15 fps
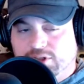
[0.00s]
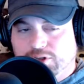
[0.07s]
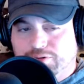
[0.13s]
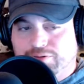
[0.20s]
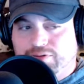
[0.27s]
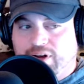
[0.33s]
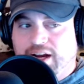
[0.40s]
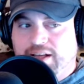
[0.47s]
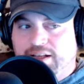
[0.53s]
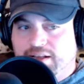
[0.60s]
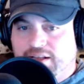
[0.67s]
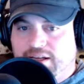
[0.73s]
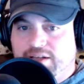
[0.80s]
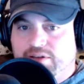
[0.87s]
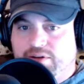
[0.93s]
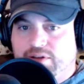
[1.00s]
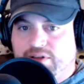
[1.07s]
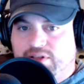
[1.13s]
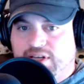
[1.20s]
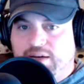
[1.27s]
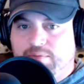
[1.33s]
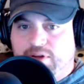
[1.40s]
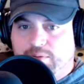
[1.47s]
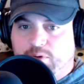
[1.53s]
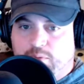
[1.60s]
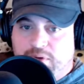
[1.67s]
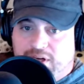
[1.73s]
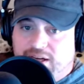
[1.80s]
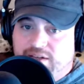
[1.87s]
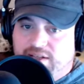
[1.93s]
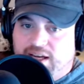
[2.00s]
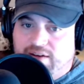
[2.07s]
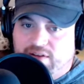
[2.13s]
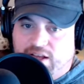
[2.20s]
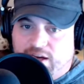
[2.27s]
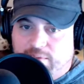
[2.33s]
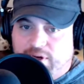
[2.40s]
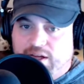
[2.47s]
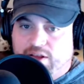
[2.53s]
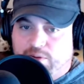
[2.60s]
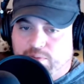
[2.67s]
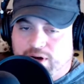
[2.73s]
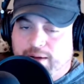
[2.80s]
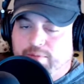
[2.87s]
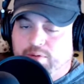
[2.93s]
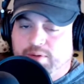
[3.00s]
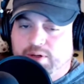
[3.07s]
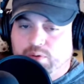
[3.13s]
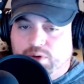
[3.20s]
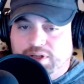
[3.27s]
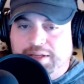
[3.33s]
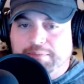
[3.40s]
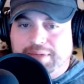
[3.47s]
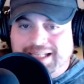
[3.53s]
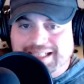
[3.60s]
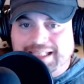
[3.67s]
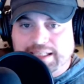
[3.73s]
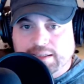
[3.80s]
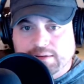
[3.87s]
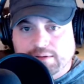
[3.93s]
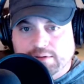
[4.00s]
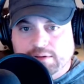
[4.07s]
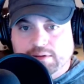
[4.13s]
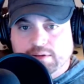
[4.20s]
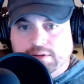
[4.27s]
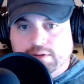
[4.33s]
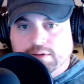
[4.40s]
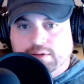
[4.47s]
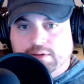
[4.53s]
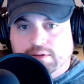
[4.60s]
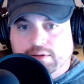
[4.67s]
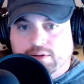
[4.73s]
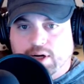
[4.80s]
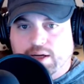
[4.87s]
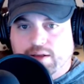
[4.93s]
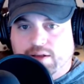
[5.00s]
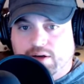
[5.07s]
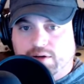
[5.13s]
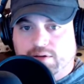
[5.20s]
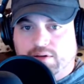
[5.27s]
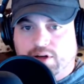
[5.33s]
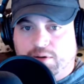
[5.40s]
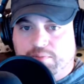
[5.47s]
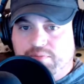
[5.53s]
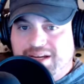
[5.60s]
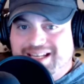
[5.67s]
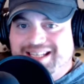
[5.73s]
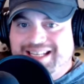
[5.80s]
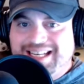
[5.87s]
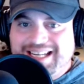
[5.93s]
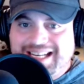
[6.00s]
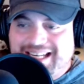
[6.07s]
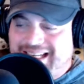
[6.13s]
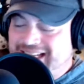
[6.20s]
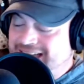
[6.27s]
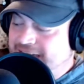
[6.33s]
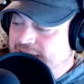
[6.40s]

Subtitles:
you'll find that these are the same people, because they have a lot of money, they're probably really busy, right? They're busy